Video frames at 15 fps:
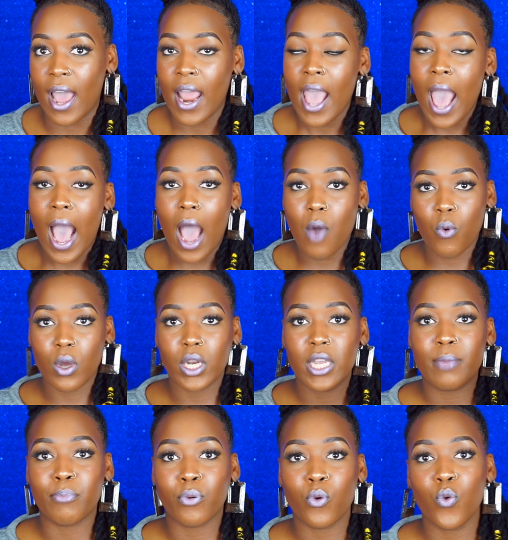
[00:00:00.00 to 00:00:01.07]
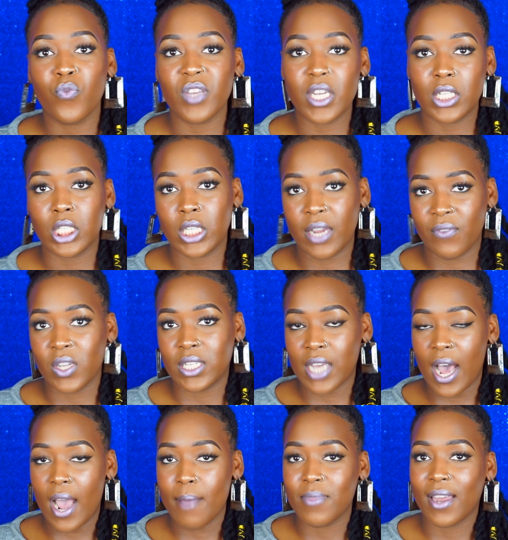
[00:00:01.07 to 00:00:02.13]
I want to improve each and every
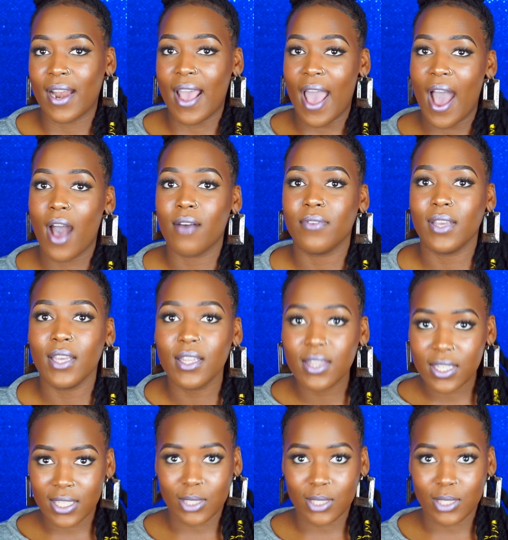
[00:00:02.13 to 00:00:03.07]
time that I have in this